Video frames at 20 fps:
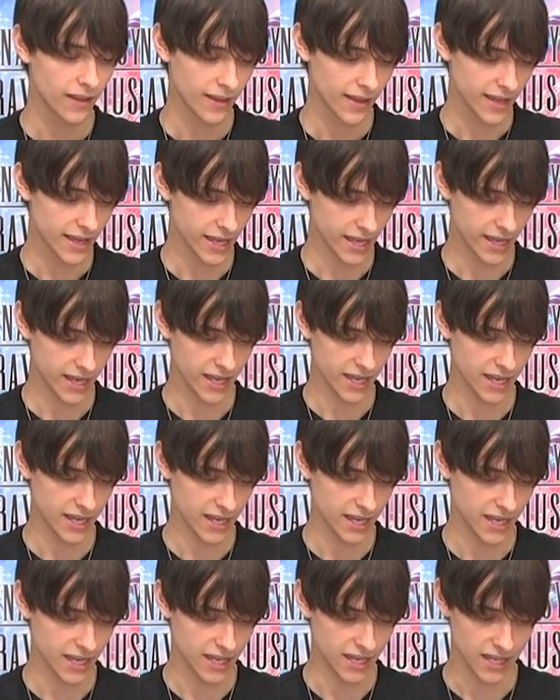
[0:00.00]

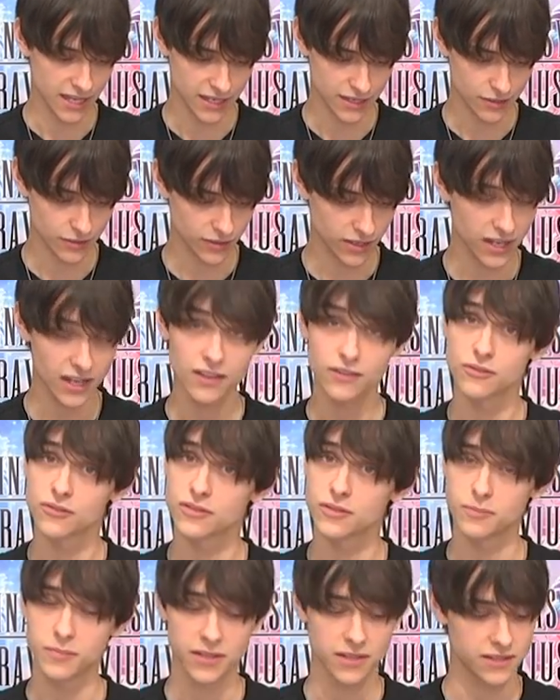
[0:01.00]
And okay,
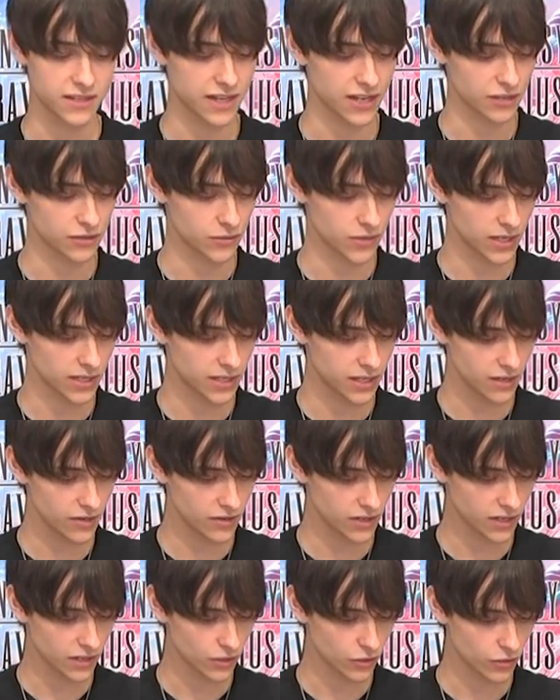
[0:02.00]
there's a bit of text right there.
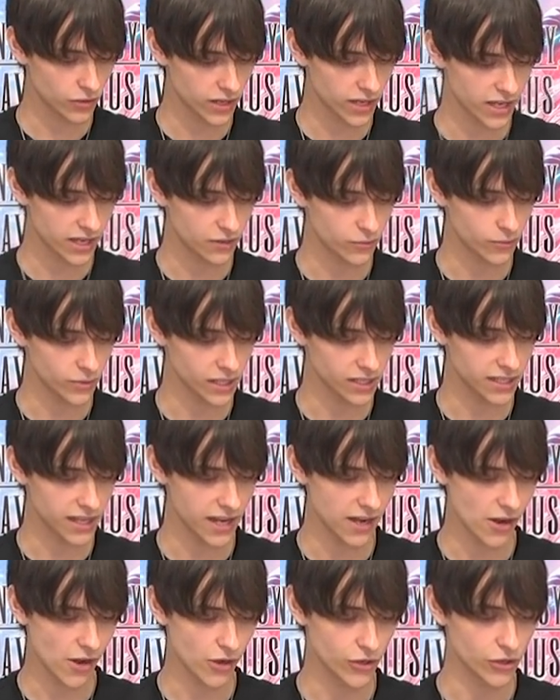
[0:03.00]
You can go ahead and read
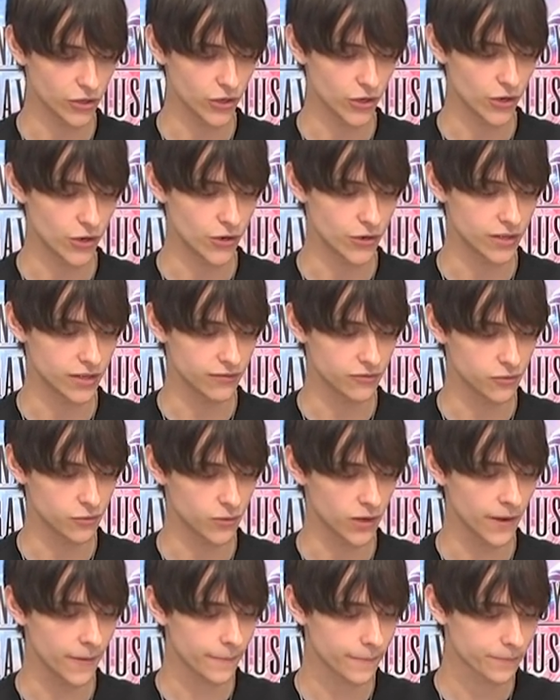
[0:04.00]
that on your own if you
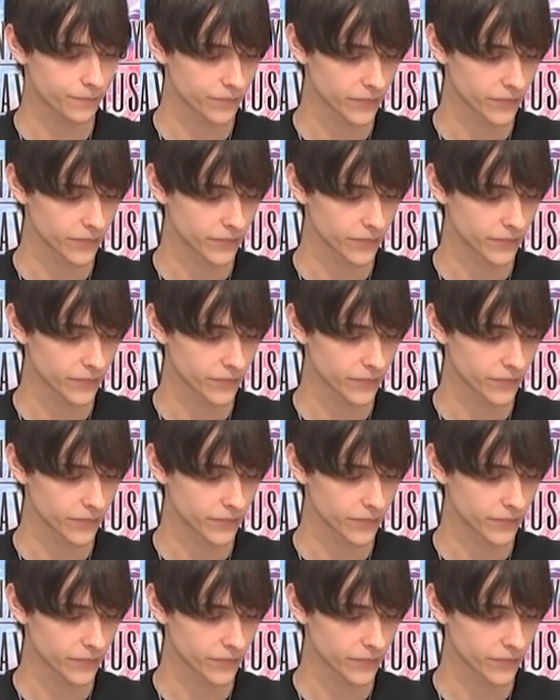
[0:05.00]
want.